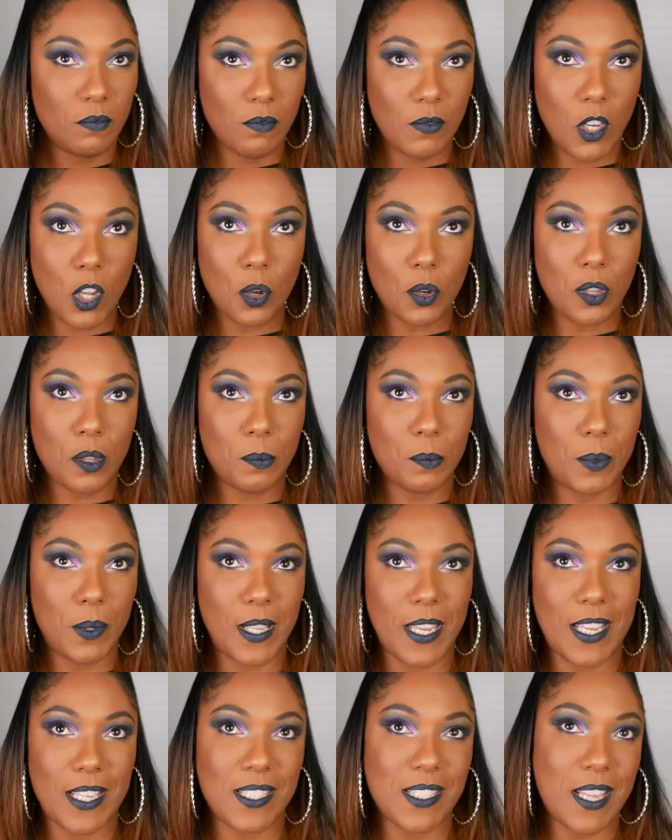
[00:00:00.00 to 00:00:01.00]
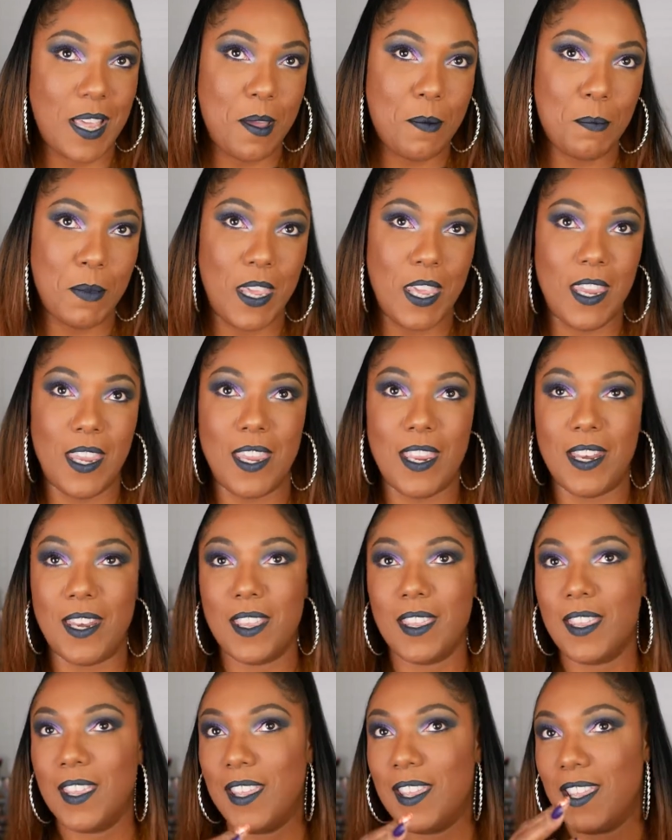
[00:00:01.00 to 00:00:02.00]
No complaints. I
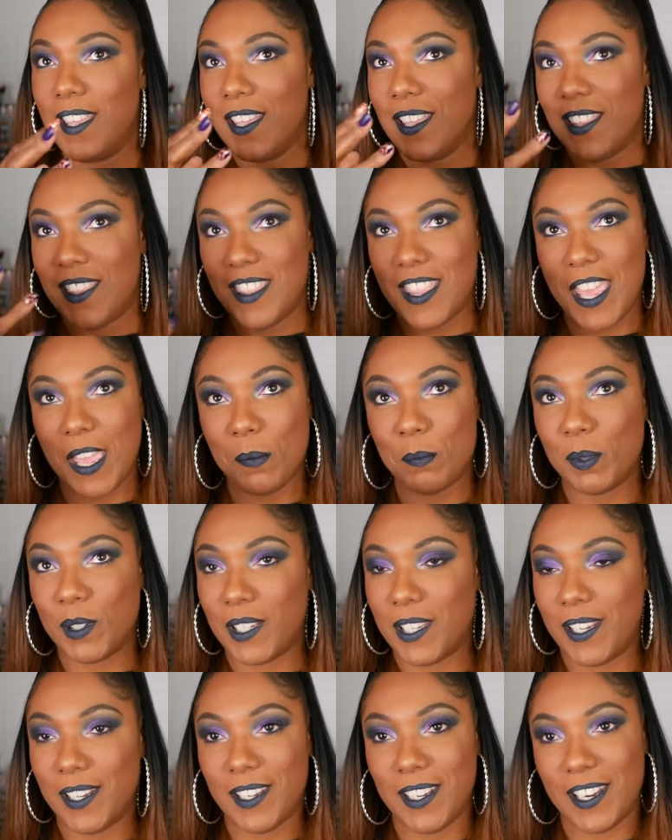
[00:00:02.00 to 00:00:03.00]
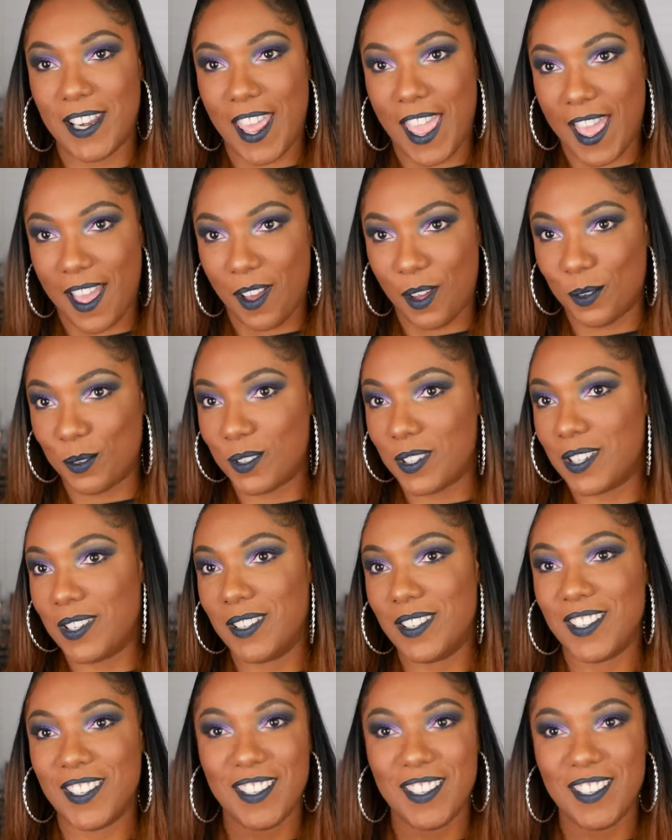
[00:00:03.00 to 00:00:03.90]
mean, they blended out